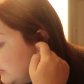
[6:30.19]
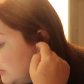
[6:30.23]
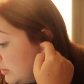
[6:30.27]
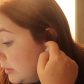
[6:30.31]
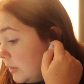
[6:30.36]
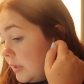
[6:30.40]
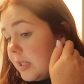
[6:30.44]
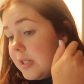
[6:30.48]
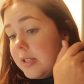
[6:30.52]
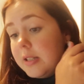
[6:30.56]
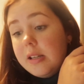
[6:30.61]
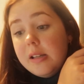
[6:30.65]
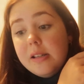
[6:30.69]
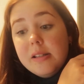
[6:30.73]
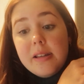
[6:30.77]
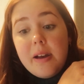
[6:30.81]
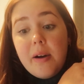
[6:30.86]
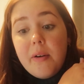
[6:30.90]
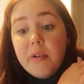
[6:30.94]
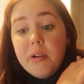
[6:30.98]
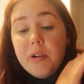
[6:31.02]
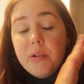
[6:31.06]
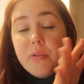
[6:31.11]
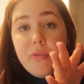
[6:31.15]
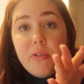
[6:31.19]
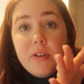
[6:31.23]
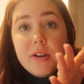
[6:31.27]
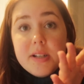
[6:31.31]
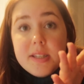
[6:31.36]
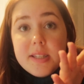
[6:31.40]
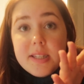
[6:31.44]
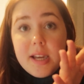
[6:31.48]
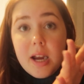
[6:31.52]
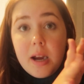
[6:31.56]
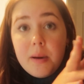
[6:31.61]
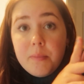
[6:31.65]
This is our
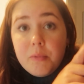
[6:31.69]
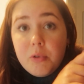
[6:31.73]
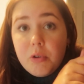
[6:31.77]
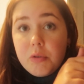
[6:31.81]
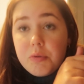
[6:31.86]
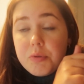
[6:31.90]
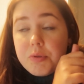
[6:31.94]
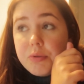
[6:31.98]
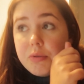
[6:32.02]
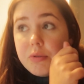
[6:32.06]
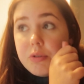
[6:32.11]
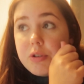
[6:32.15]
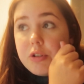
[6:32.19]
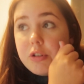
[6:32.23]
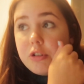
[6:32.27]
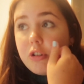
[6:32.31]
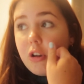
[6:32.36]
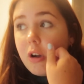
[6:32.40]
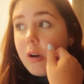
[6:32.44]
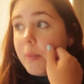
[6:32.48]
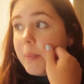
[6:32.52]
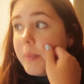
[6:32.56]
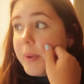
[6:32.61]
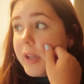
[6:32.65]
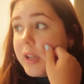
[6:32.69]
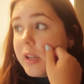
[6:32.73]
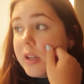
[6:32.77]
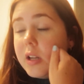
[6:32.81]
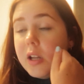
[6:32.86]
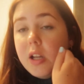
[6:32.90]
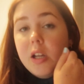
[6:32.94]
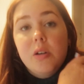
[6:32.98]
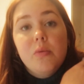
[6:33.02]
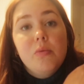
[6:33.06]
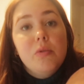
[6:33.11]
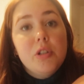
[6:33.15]
first time grocery
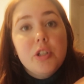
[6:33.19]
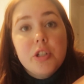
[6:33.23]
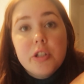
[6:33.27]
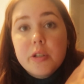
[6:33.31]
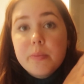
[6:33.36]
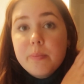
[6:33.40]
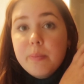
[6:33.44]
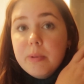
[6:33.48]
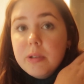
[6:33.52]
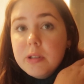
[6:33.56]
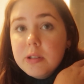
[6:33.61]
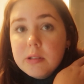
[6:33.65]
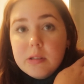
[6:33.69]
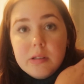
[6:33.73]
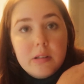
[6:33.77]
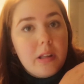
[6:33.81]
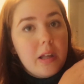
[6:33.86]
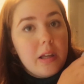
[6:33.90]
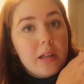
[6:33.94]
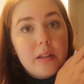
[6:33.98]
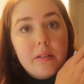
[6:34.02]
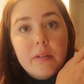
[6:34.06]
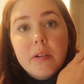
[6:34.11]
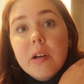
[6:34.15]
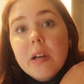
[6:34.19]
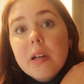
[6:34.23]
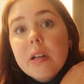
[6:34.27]
shopping, and we just bought like